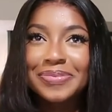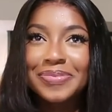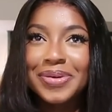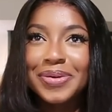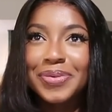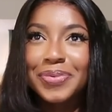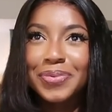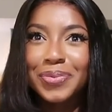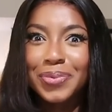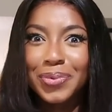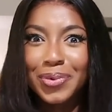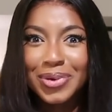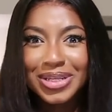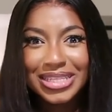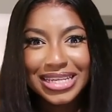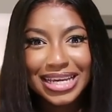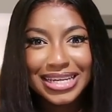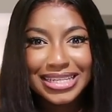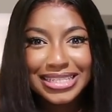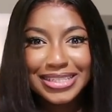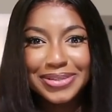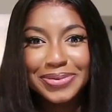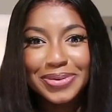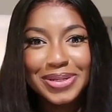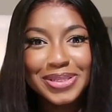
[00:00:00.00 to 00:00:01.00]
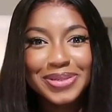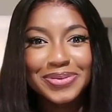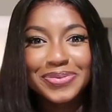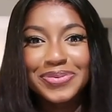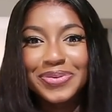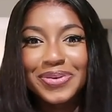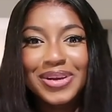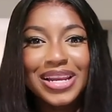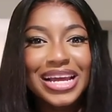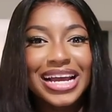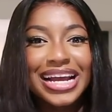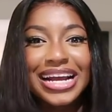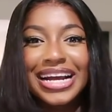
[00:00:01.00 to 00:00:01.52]
to me, what are you still waiting
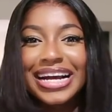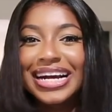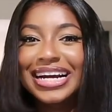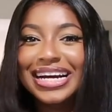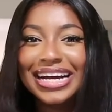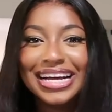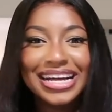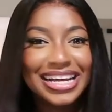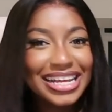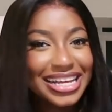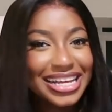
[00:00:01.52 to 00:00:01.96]
for? Like,